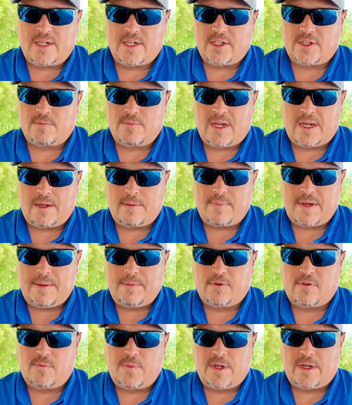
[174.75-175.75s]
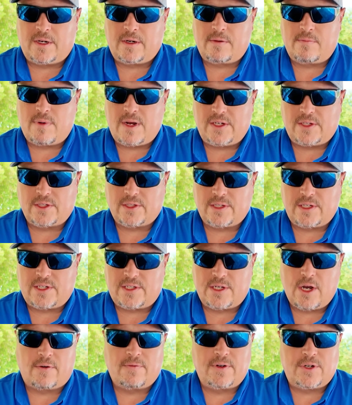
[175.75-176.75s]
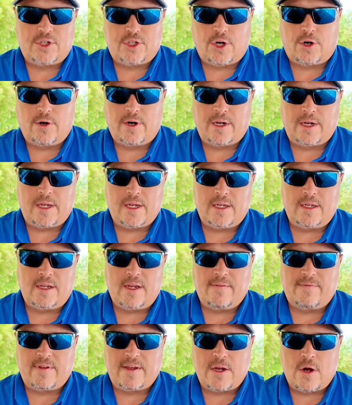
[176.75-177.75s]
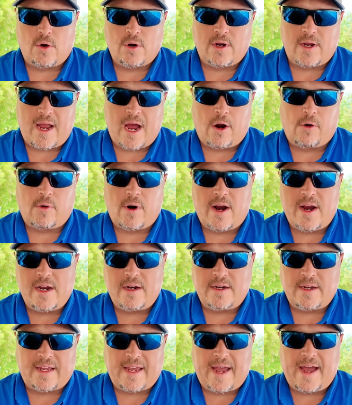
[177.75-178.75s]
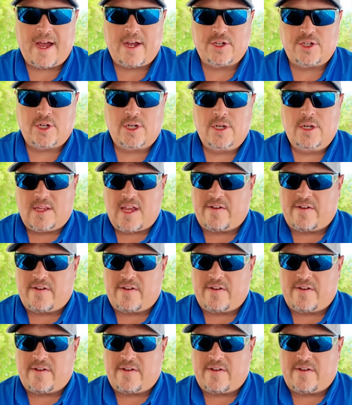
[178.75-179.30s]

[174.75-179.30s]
because many people have been basically self-insuring it if they own it outright in cash,